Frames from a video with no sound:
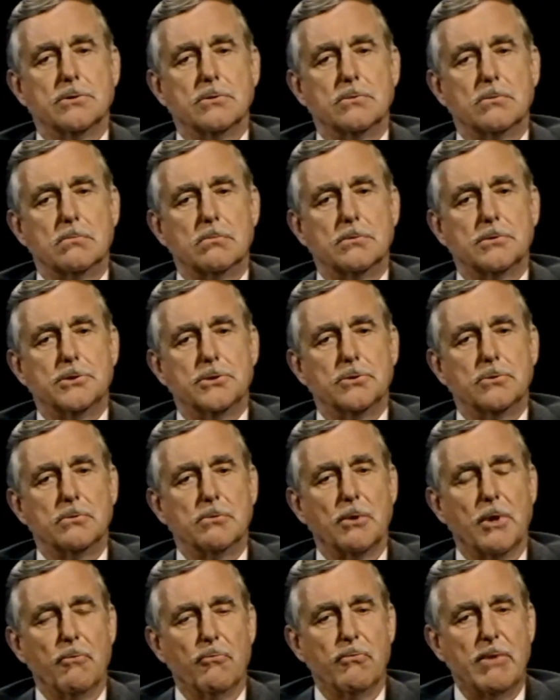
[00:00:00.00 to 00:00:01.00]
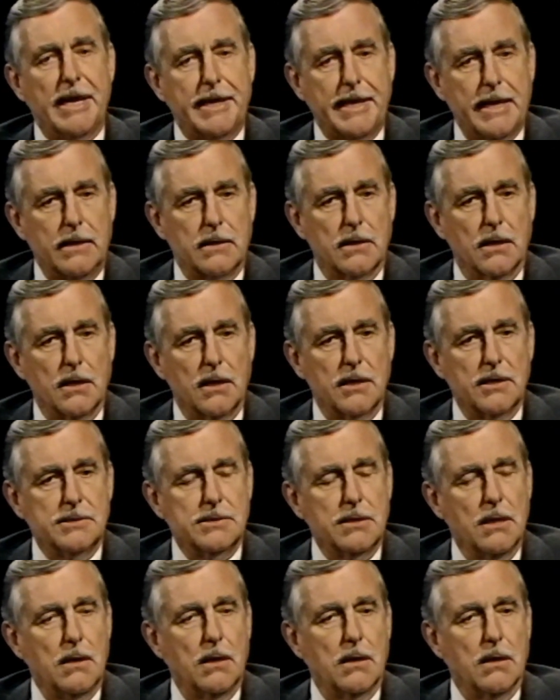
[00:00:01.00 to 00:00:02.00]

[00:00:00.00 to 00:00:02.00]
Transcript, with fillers: to, to recognize